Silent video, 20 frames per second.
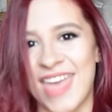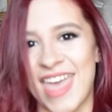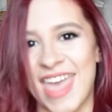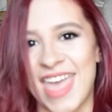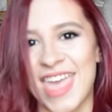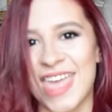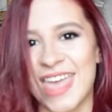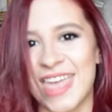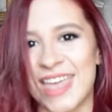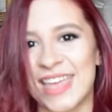
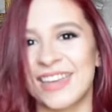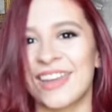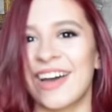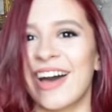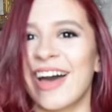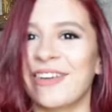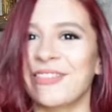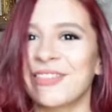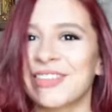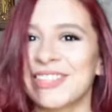And
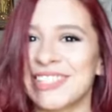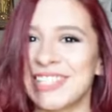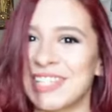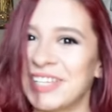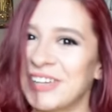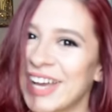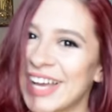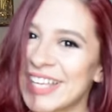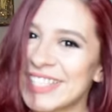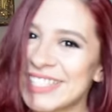I will see
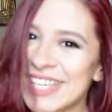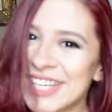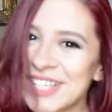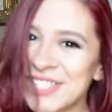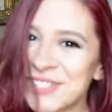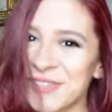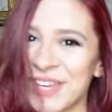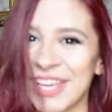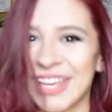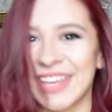you guys
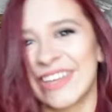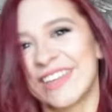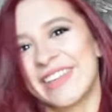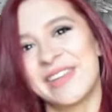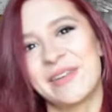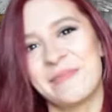next week.